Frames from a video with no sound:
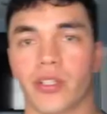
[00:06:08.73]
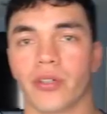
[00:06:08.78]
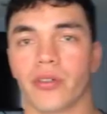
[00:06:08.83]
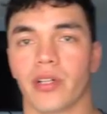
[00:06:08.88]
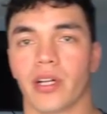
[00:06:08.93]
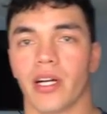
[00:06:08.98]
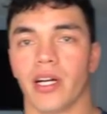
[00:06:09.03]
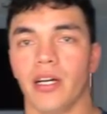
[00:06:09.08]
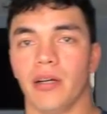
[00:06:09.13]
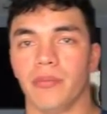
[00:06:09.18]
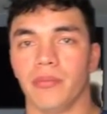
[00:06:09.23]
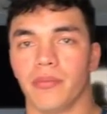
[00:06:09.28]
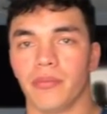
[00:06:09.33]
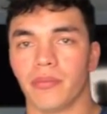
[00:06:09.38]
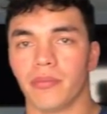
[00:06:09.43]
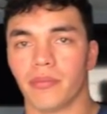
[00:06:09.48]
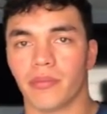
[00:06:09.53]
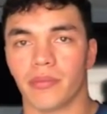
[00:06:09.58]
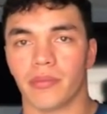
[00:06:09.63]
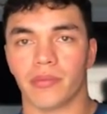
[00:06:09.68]
choke
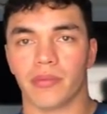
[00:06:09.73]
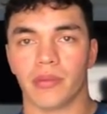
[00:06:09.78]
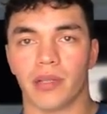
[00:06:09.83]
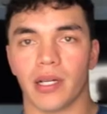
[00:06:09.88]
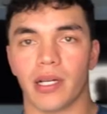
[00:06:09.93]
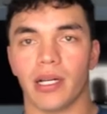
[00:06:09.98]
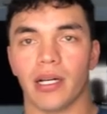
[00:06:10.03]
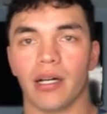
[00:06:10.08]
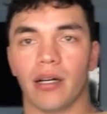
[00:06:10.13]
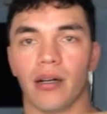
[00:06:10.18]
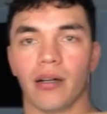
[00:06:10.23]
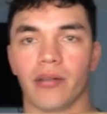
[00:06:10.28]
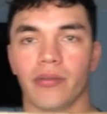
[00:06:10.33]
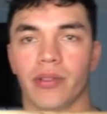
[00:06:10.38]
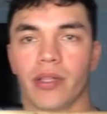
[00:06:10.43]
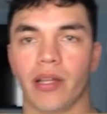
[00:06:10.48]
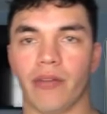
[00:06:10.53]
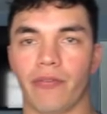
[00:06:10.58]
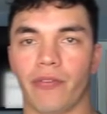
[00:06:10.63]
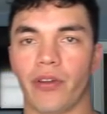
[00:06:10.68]
up.
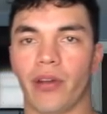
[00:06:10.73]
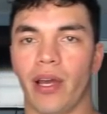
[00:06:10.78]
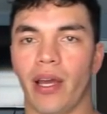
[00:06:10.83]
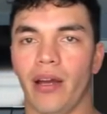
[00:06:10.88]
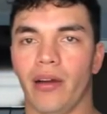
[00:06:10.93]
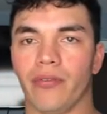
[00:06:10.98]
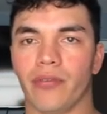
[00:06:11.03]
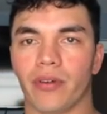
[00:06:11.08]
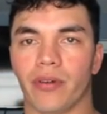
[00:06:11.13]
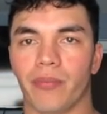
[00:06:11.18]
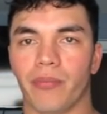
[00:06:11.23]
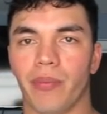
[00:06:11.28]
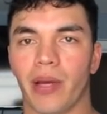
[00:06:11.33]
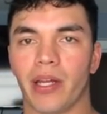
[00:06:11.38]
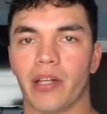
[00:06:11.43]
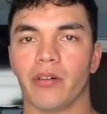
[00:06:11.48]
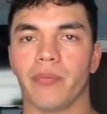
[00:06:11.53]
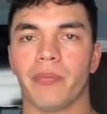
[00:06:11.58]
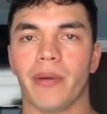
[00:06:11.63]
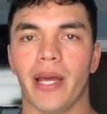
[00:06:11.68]
Uh, if you have a
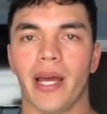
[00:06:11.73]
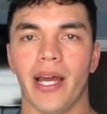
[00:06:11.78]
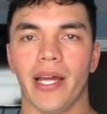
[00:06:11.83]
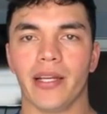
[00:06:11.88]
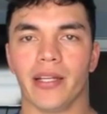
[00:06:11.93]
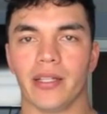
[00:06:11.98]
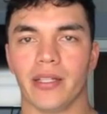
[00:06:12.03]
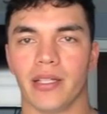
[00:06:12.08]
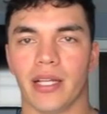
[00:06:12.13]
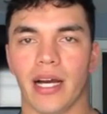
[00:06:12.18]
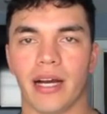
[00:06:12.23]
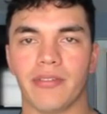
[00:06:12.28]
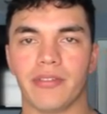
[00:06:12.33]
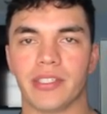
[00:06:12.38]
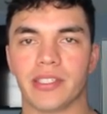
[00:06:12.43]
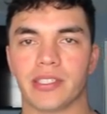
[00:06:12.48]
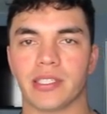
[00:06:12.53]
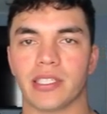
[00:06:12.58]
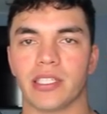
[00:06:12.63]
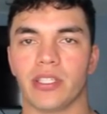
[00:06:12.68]
metal bat,
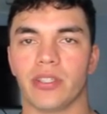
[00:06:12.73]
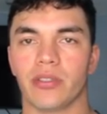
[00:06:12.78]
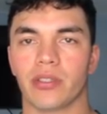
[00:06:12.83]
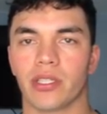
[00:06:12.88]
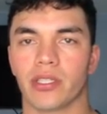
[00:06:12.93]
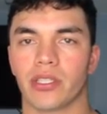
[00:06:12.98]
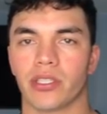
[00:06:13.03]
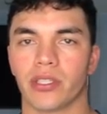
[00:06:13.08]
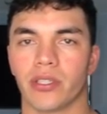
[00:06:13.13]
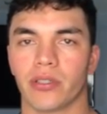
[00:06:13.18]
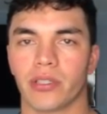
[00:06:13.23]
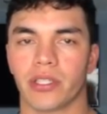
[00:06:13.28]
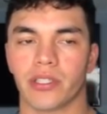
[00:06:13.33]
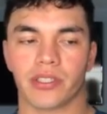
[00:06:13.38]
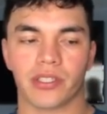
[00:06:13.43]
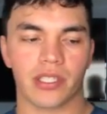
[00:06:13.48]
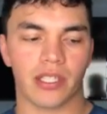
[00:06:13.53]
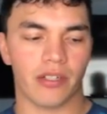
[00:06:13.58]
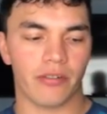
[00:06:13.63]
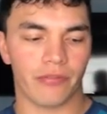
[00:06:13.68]
obviously you could choke
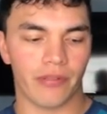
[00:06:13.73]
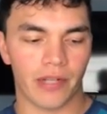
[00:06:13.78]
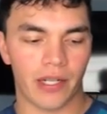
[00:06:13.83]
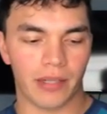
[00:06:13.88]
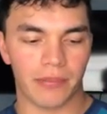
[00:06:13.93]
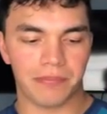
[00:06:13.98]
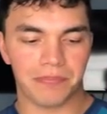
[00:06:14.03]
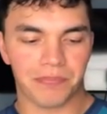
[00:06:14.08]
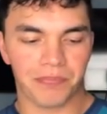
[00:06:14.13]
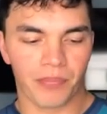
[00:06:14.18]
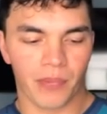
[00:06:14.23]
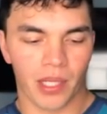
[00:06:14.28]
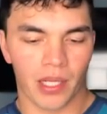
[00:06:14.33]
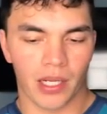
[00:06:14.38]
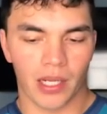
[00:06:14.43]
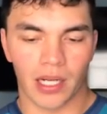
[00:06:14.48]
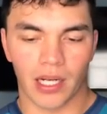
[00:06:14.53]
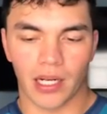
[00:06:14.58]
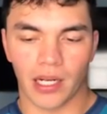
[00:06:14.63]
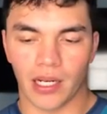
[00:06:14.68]
yourself
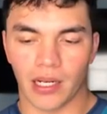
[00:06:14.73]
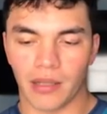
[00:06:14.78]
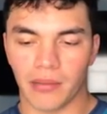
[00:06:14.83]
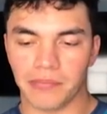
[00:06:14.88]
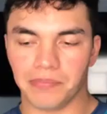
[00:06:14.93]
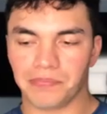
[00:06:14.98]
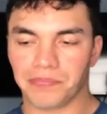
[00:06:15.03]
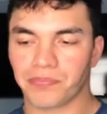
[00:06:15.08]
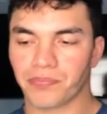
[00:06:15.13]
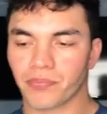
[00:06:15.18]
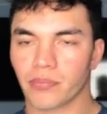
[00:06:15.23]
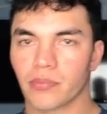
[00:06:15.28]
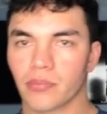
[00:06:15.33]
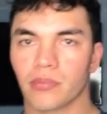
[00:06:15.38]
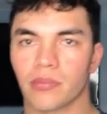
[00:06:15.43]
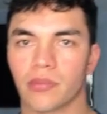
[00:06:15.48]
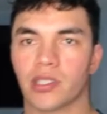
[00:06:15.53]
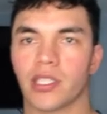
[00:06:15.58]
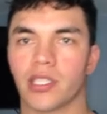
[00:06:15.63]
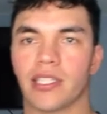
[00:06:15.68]
up um,
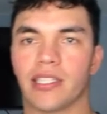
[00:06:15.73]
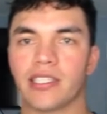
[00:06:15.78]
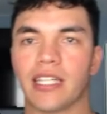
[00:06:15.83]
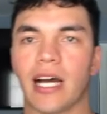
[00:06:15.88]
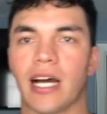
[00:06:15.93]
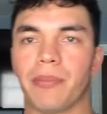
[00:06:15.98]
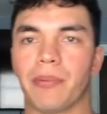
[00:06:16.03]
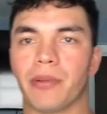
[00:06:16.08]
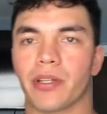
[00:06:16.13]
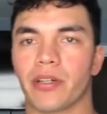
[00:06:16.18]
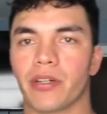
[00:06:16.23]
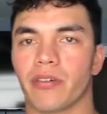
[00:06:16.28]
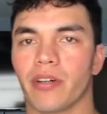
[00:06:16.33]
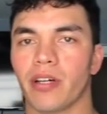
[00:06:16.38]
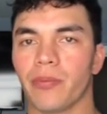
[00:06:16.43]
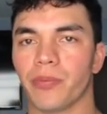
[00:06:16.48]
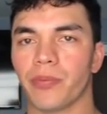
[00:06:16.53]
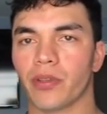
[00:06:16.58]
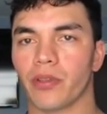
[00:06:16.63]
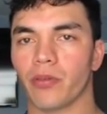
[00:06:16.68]
to the top of the
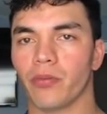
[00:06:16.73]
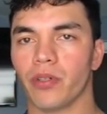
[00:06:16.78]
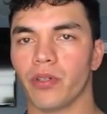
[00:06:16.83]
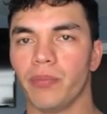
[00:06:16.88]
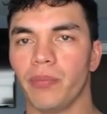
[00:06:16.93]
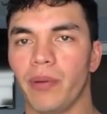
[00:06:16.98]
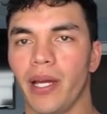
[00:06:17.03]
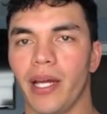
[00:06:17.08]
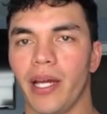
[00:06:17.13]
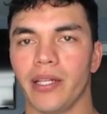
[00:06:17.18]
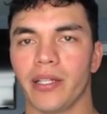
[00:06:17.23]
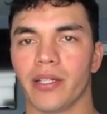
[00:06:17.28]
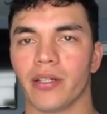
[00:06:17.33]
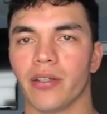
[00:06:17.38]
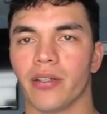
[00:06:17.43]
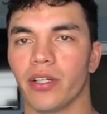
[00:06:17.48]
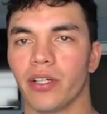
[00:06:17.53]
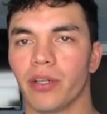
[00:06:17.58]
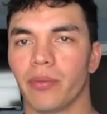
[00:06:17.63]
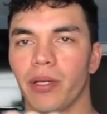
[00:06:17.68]
grip. With a wood bat, you
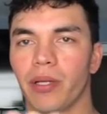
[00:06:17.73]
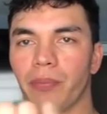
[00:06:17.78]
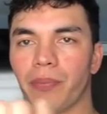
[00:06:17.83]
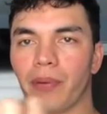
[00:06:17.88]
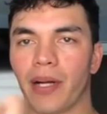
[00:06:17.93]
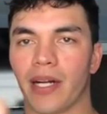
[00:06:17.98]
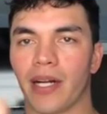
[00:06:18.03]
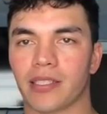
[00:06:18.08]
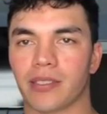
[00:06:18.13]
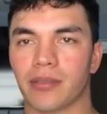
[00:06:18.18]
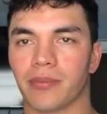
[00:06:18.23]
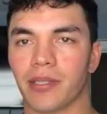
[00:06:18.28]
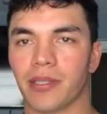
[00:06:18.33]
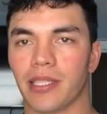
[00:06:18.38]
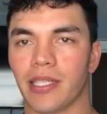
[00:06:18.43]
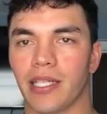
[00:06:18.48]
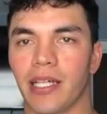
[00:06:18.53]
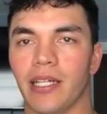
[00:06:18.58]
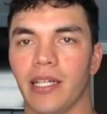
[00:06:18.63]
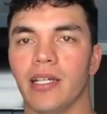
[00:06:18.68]
know, you're gonna be
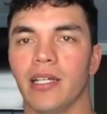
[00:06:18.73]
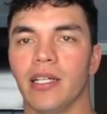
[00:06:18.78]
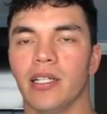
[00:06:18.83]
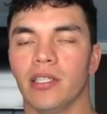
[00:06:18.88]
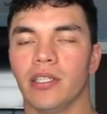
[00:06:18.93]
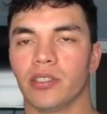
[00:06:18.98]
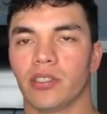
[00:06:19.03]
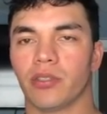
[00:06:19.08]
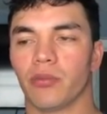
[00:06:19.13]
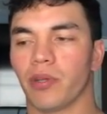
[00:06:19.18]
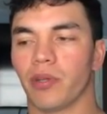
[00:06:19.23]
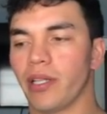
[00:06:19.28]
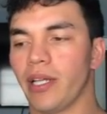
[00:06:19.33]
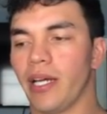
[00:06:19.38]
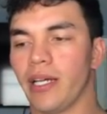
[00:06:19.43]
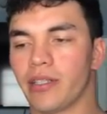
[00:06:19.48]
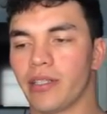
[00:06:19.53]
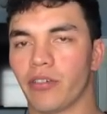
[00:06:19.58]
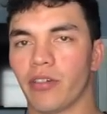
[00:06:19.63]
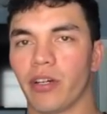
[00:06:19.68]
approximately to where
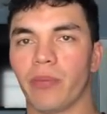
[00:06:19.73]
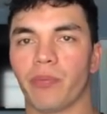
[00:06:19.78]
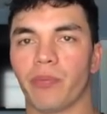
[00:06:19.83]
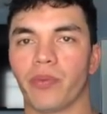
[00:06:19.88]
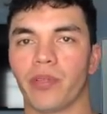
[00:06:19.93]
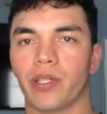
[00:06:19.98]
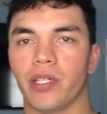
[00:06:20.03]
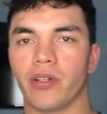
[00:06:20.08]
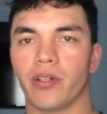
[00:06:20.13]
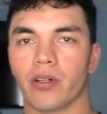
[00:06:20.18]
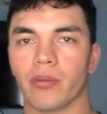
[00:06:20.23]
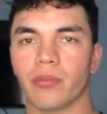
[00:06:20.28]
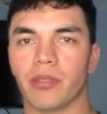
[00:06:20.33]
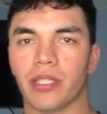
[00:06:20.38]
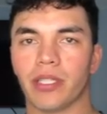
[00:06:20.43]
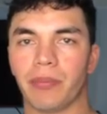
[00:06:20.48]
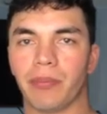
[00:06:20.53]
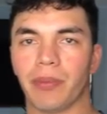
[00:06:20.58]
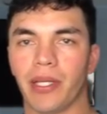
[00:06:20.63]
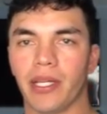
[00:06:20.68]
that grip would
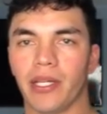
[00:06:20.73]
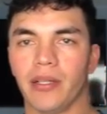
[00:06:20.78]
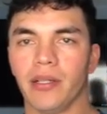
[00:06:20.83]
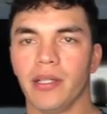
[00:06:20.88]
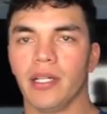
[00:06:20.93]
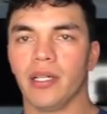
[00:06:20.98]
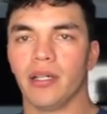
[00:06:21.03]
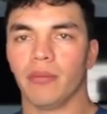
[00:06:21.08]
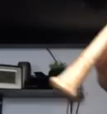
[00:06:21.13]
normally be.